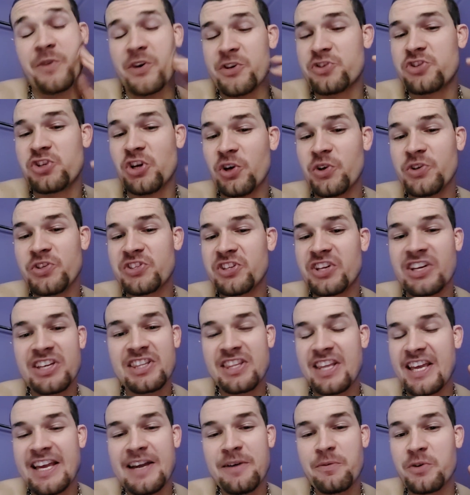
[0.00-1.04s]
Jokes like
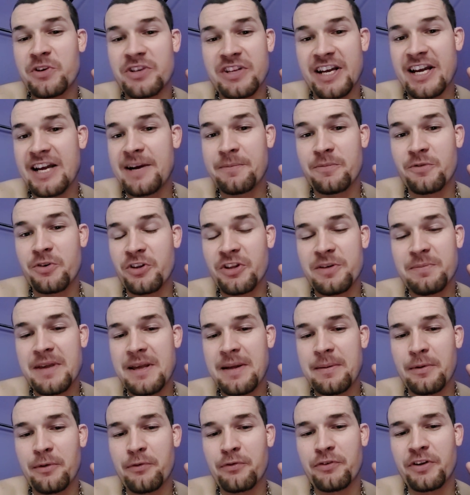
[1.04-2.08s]
that would not really be
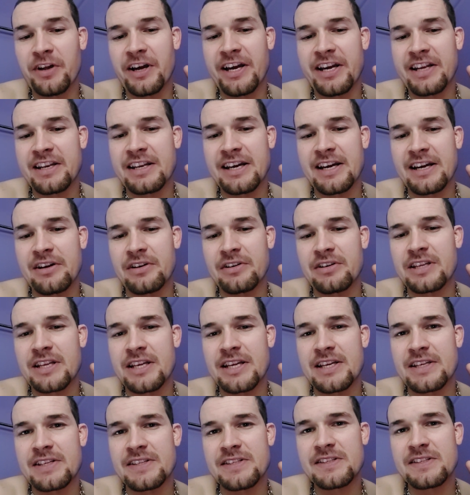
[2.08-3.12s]
able to fly
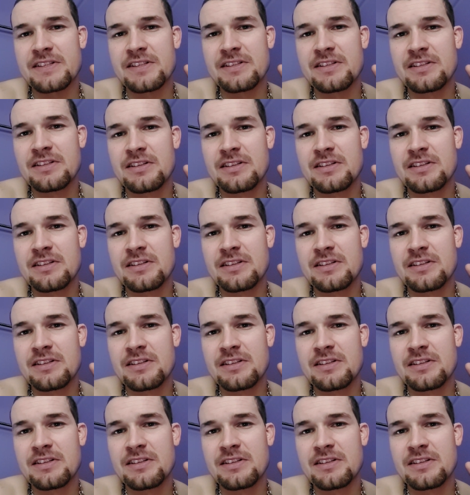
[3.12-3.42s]
nowadays.